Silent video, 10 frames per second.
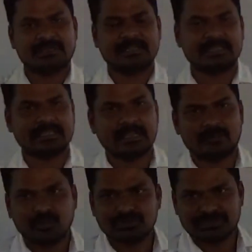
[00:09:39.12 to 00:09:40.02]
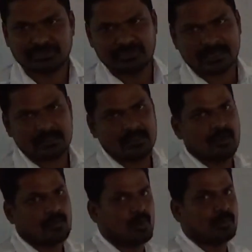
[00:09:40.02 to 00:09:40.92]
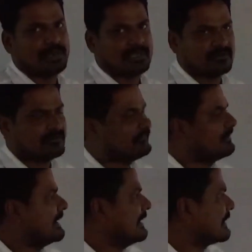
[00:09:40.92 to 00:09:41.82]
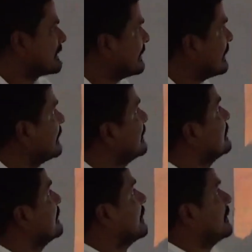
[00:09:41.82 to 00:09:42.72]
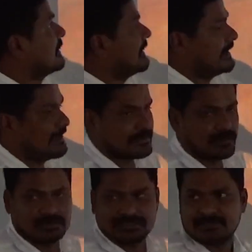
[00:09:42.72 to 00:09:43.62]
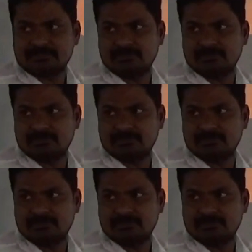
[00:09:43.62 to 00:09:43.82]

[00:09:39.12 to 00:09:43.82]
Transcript: are taking opposite to the movement of electrons.